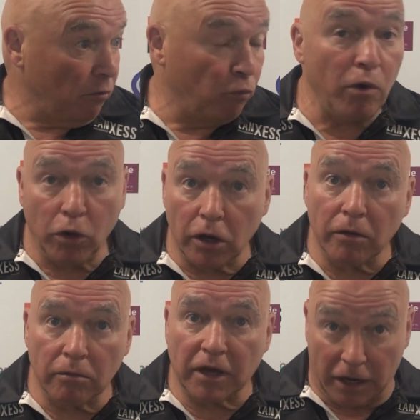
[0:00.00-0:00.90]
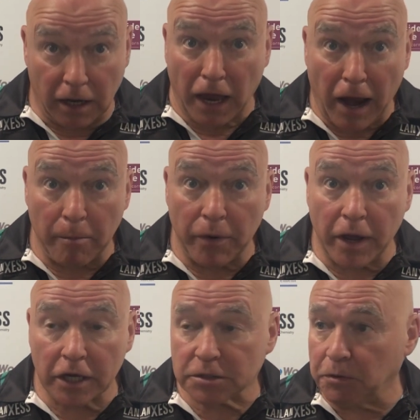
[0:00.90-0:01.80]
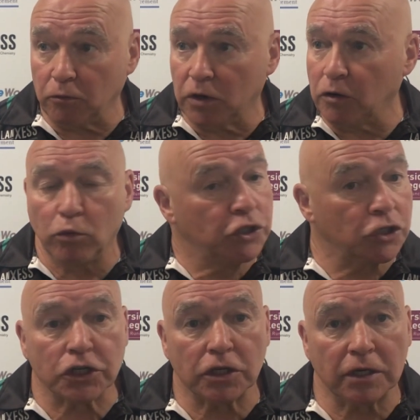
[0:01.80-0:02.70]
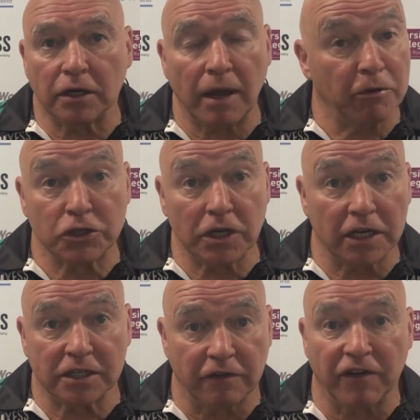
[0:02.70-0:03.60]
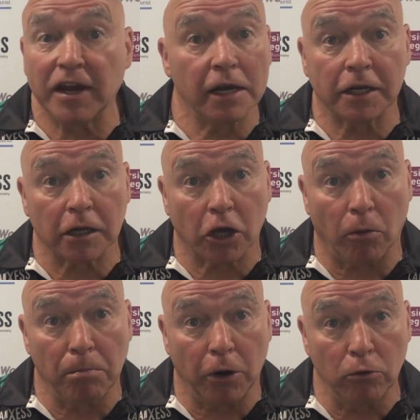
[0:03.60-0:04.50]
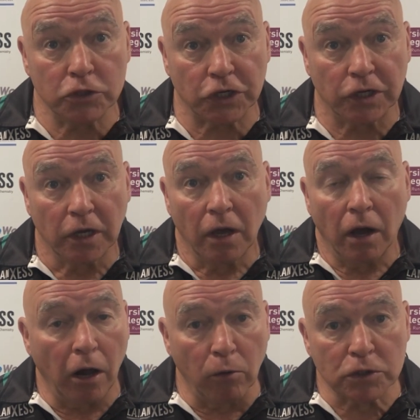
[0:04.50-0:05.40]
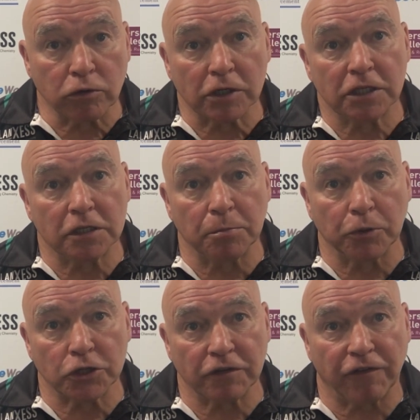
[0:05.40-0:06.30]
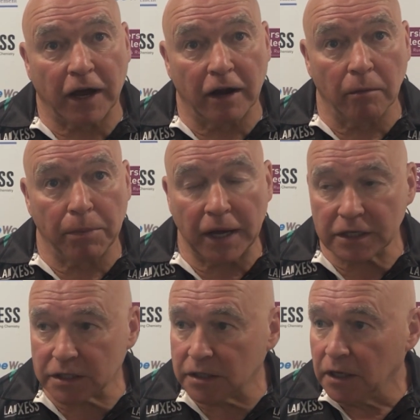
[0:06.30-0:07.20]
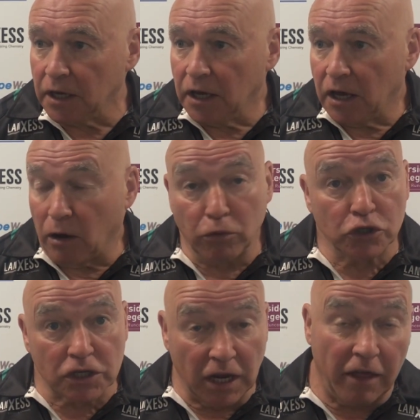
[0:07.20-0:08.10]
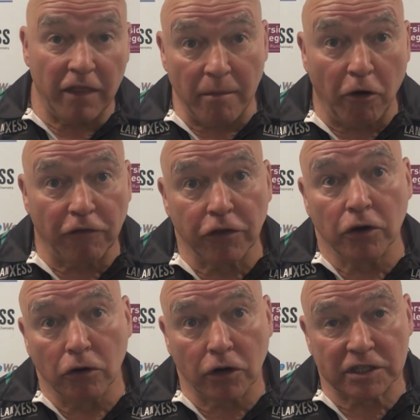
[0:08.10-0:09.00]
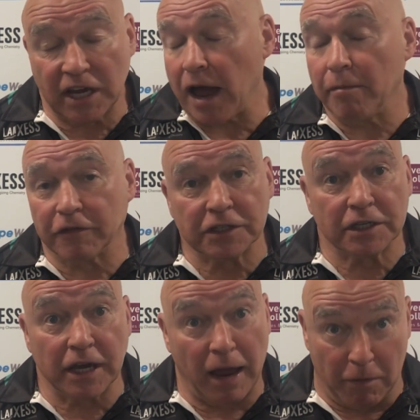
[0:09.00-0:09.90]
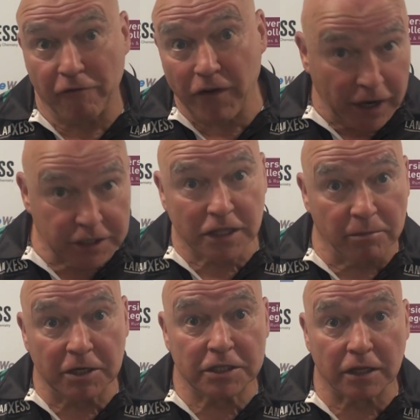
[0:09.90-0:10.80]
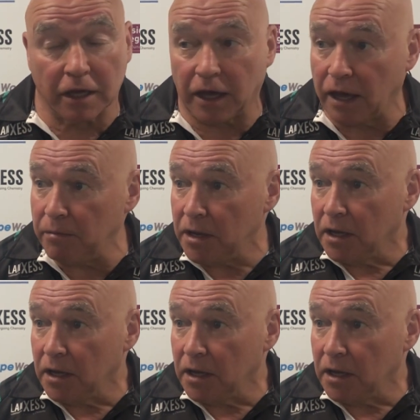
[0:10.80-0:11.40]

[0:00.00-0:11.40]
We were getting line breaks, but we just demonstrated very little composure, always wanted to push the final pass, and we just let them off the hook time after time, invited them into the game,